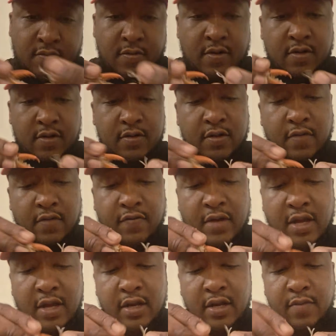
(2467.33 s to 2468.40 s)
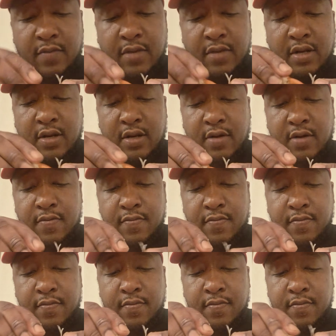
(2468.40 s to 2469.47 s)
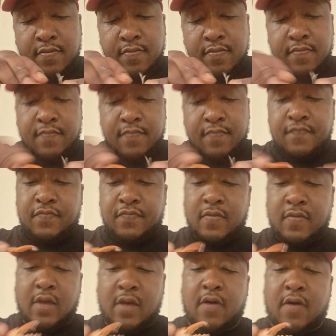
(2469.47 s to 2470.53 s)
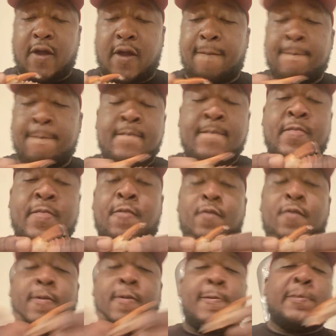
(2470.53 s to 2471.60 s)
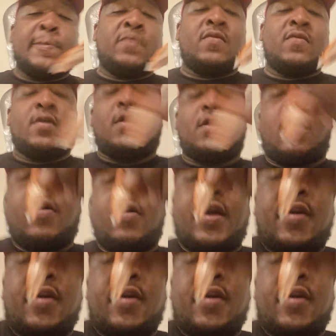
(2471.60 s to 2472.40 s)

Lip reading: See if we got any meat in there. All right. All right.